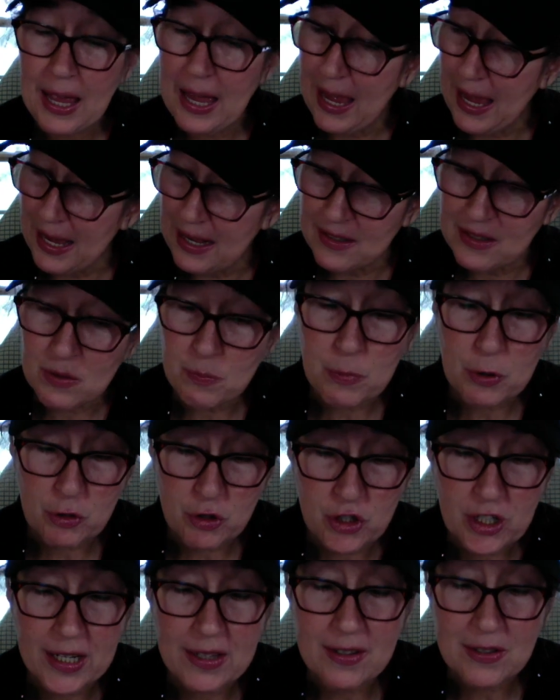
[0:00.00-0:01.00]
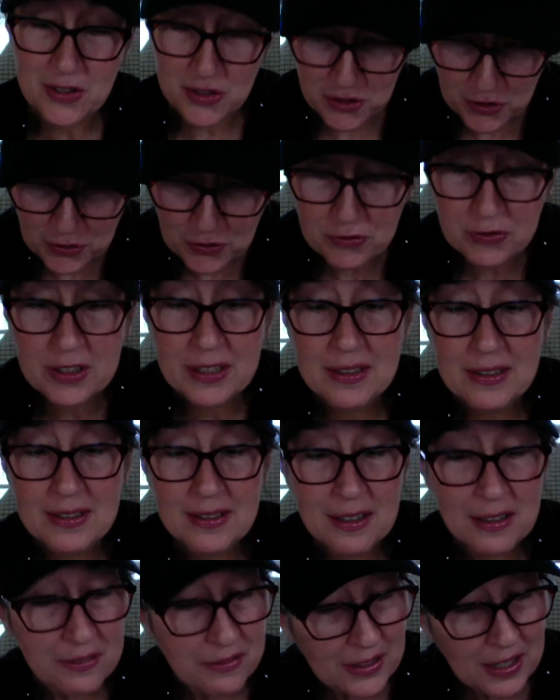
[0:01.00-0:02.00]
as Moshe the servant
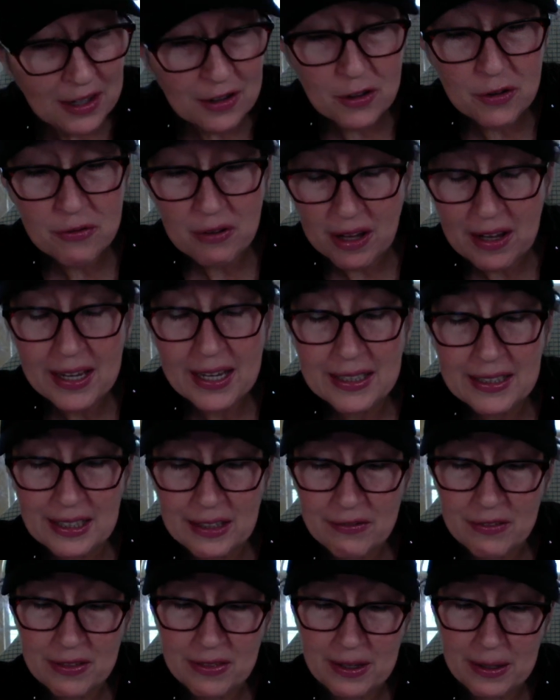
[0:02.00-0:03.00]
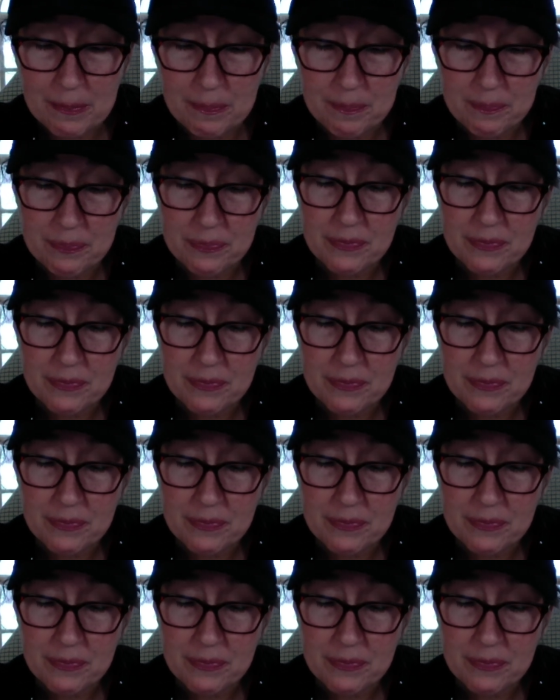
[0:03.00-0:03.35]
of Yehovah had given them,